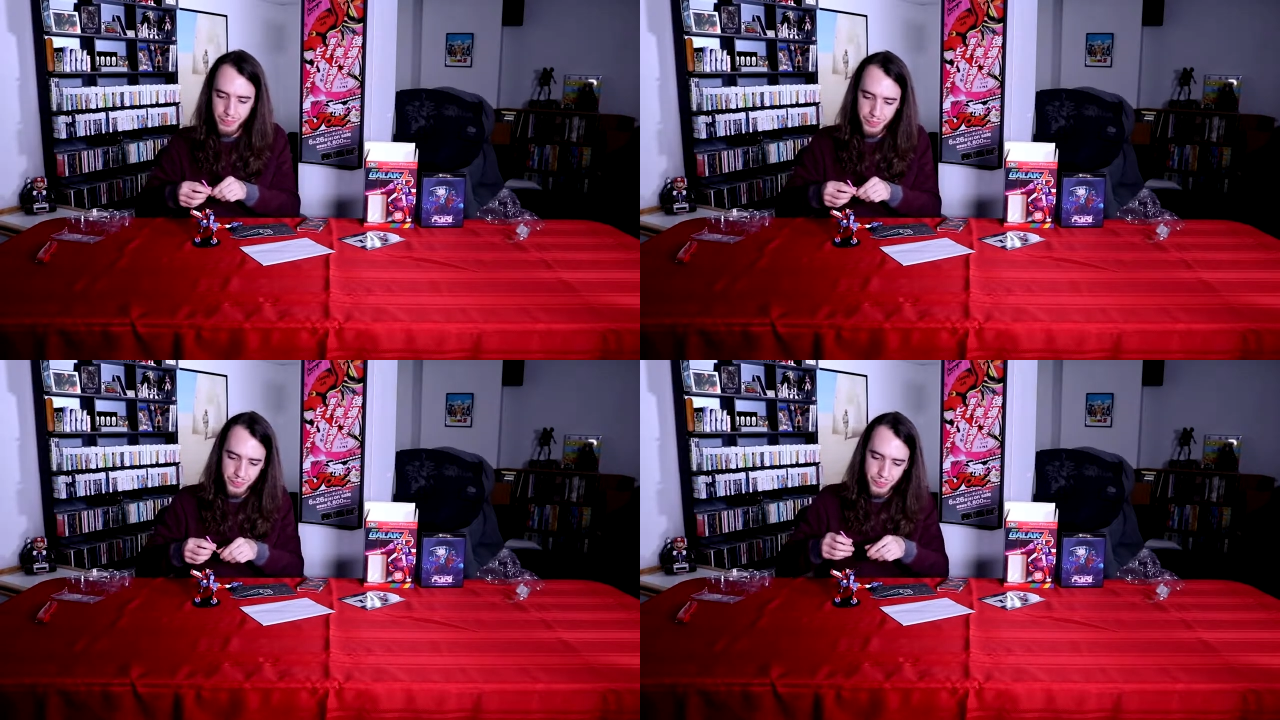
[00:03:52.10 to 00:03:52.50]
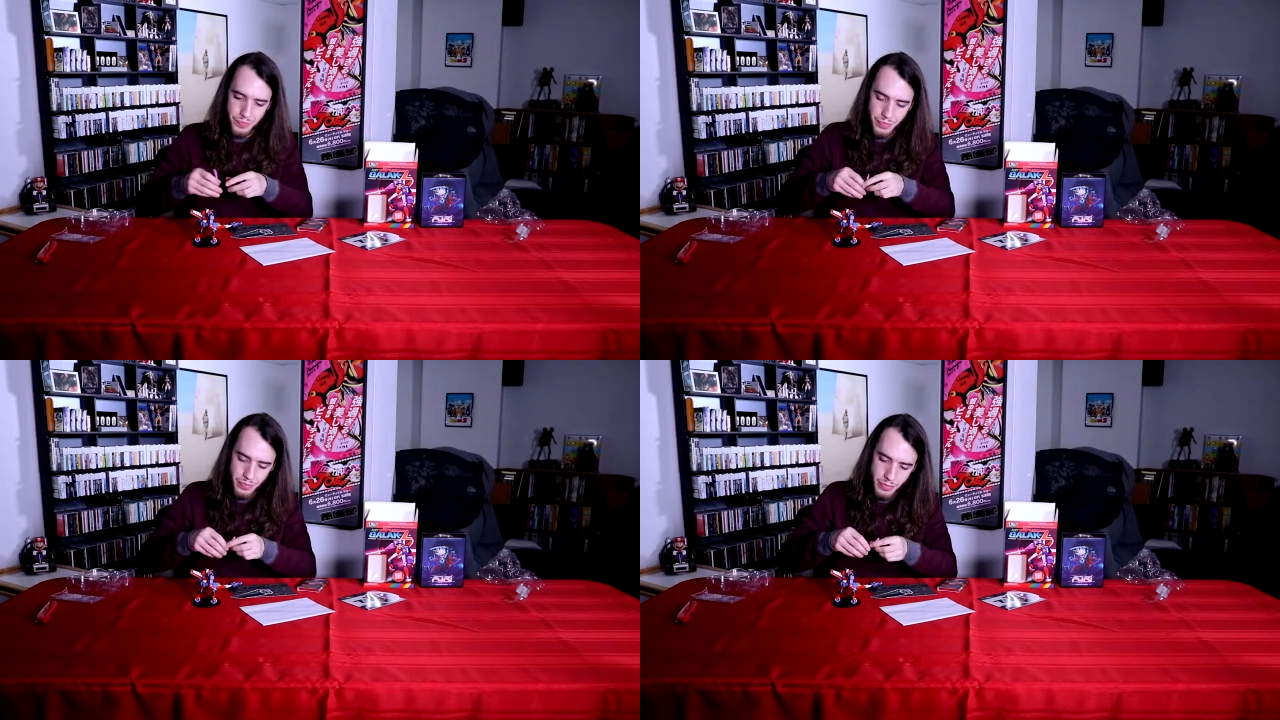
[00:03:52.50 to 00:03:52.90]

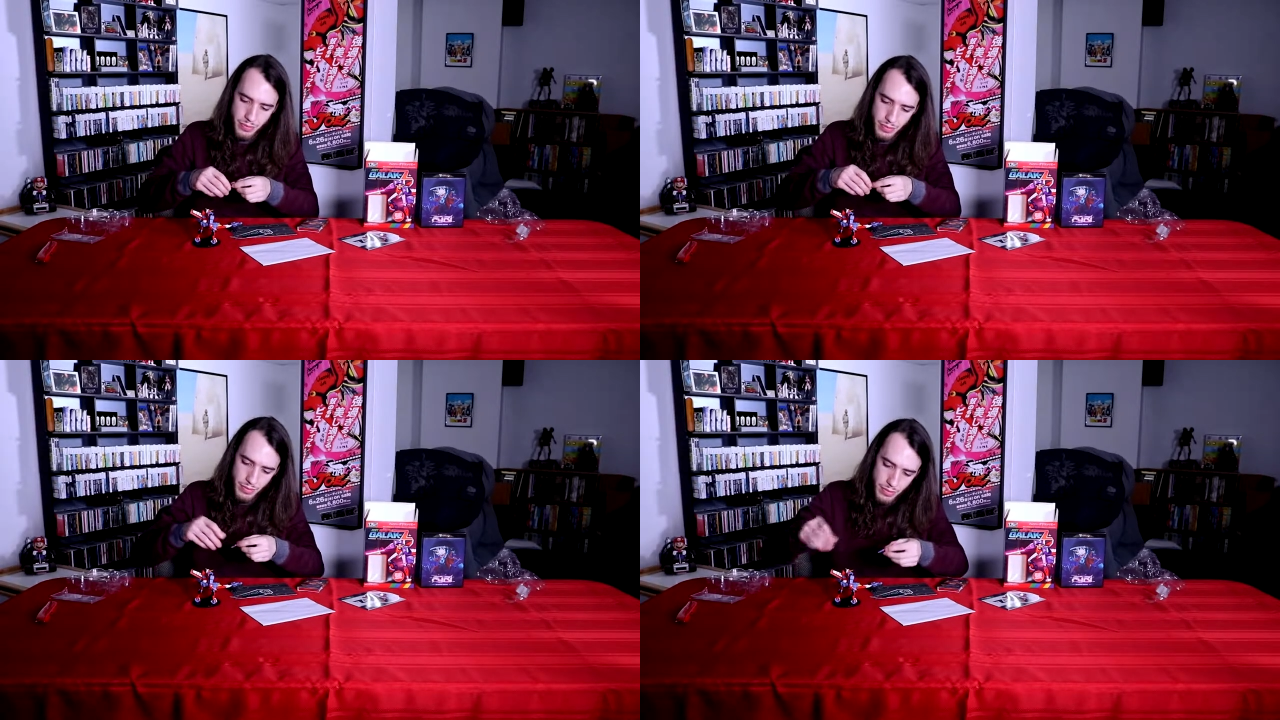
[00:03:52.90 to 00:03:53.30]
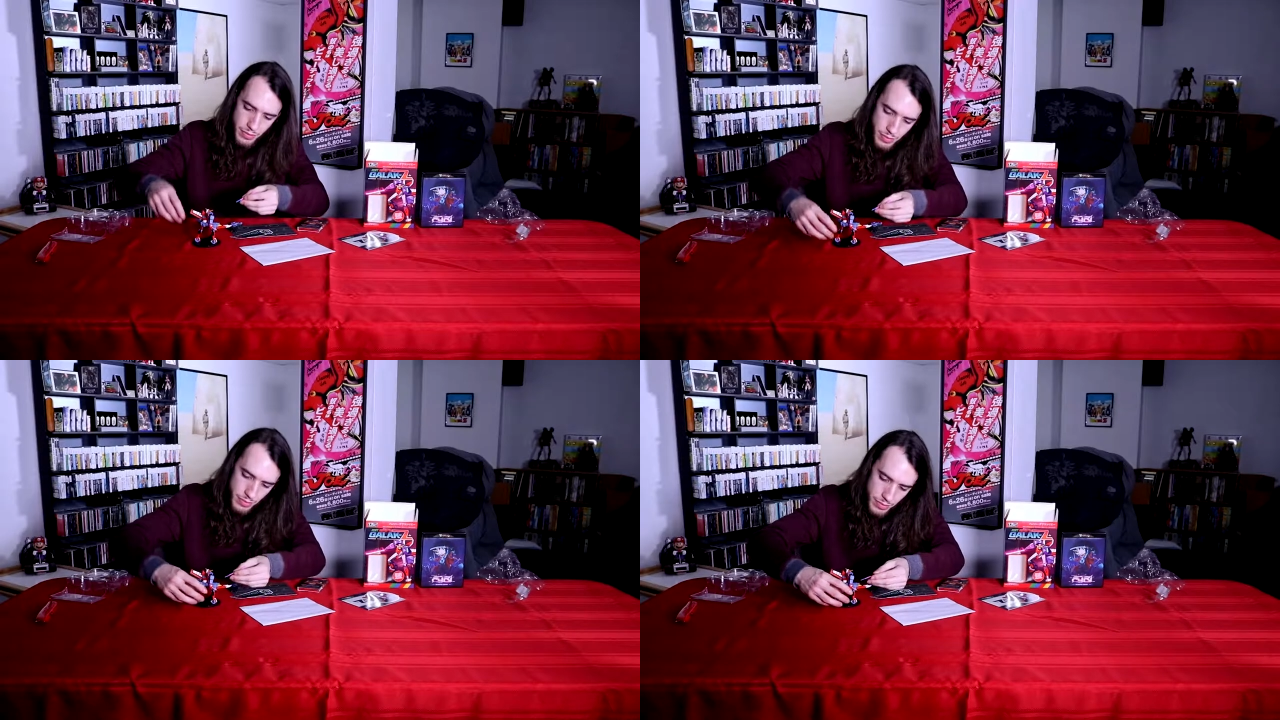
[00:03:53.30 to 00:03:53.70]

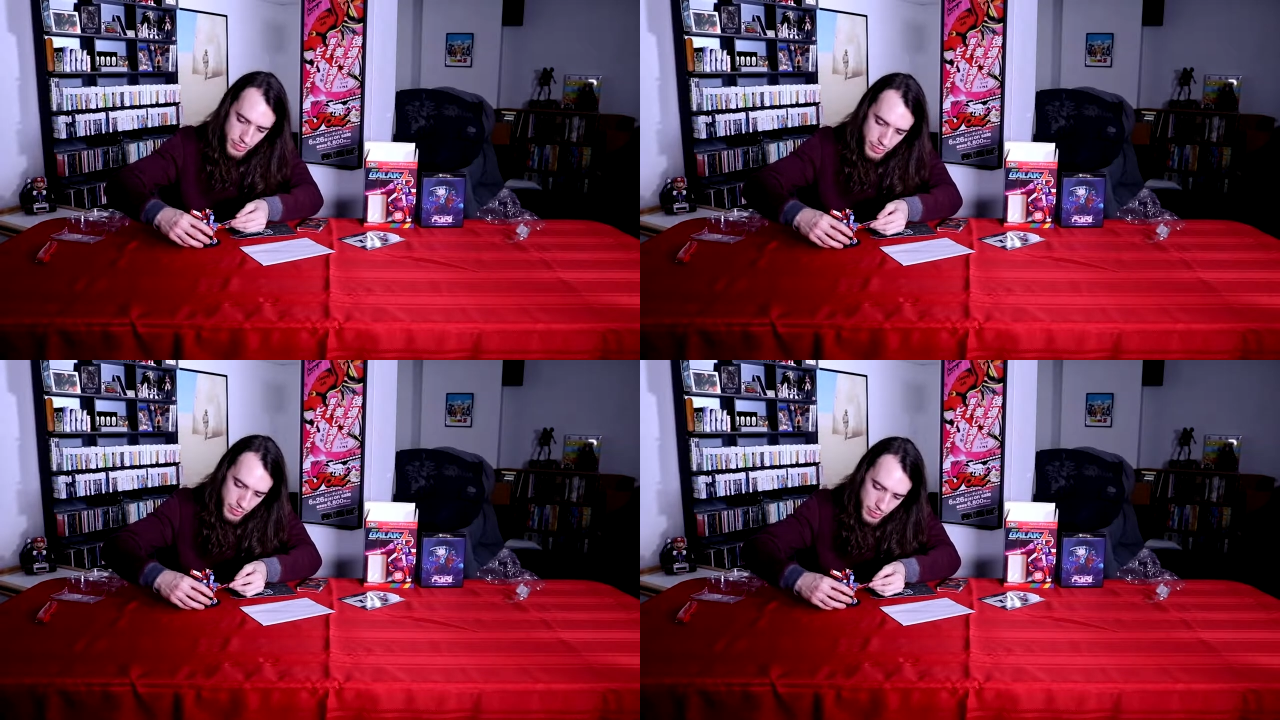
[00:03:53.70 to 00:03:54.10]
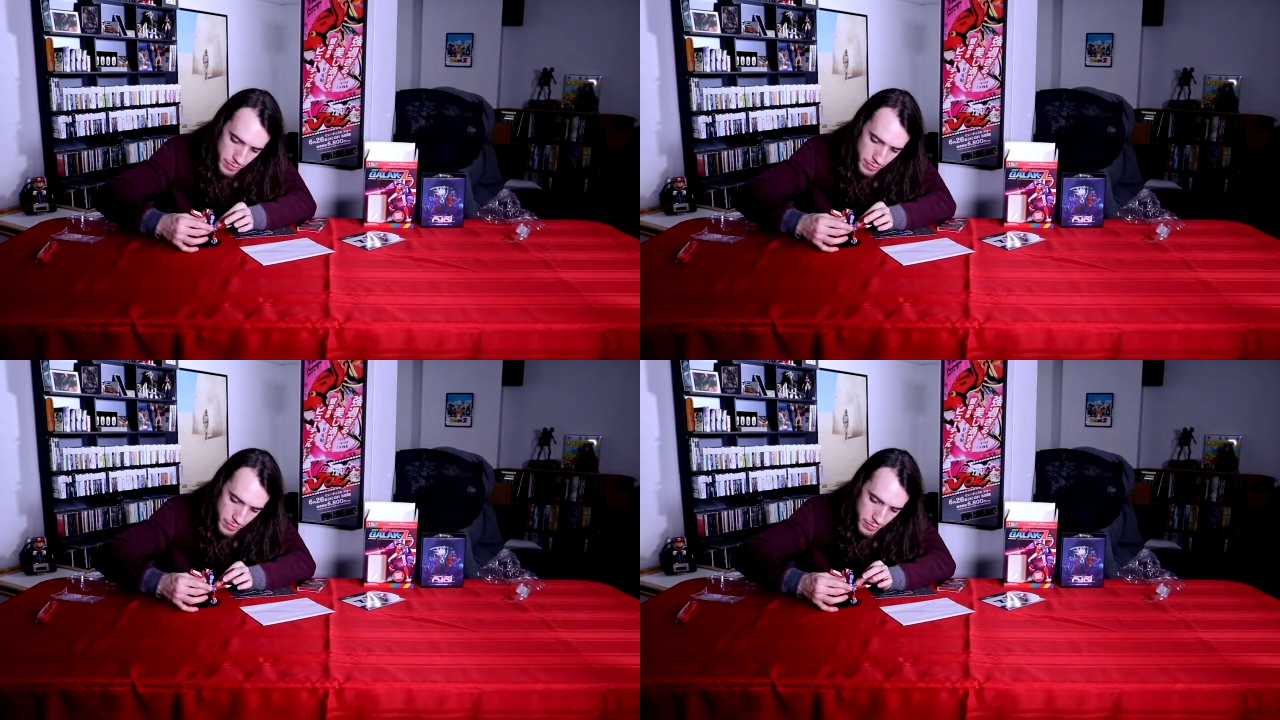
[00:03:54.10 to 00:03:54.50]

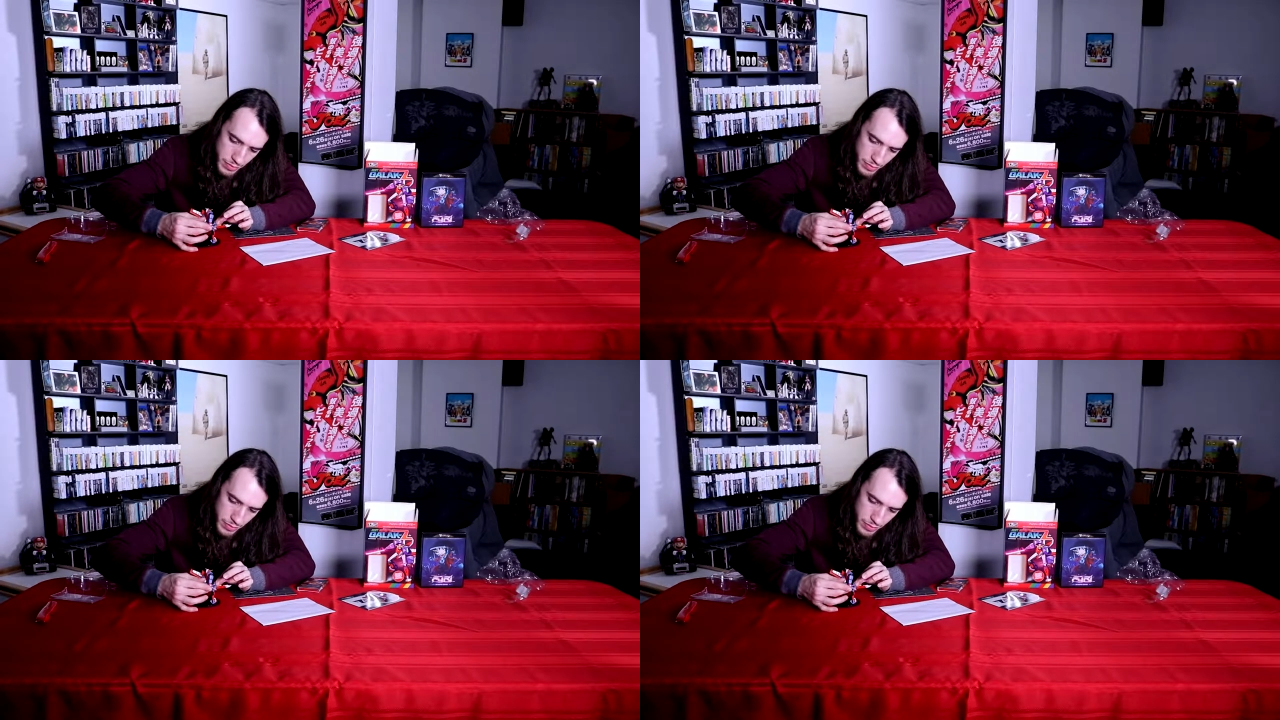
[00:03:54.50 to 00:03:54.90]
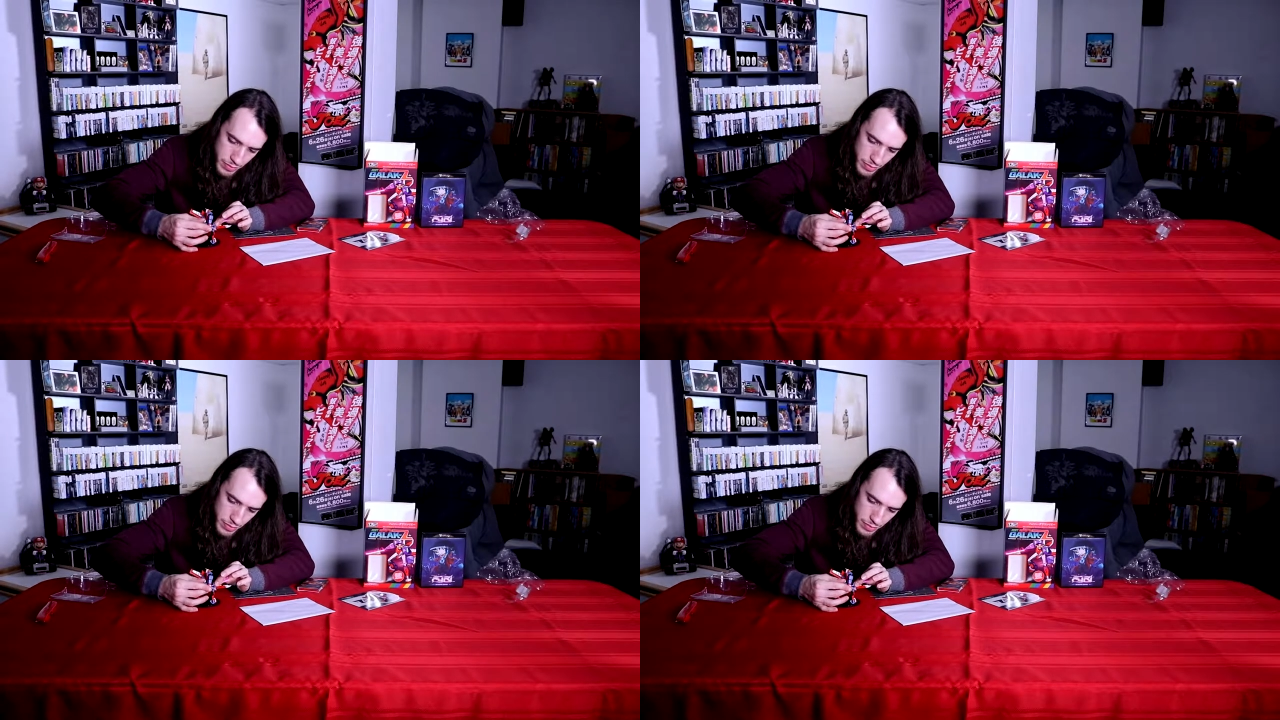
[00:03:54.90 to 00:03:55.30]

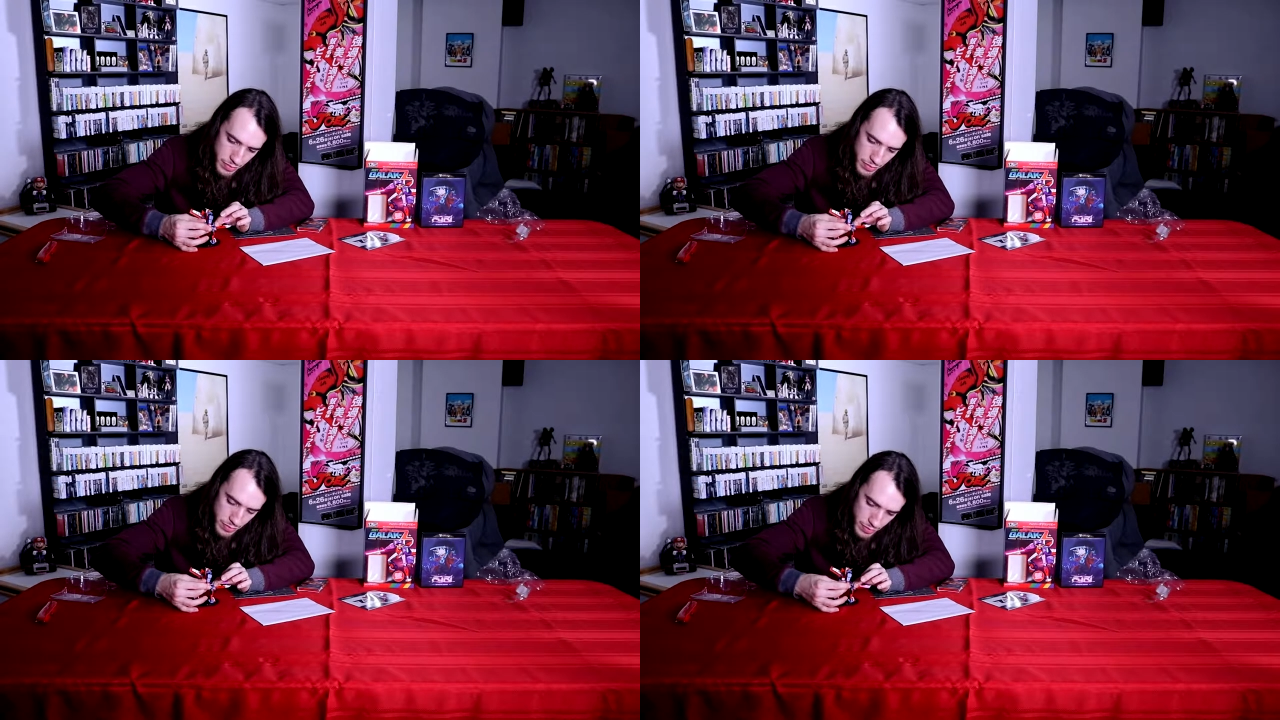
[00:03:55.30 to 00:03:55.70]
No one is speaking in this clip.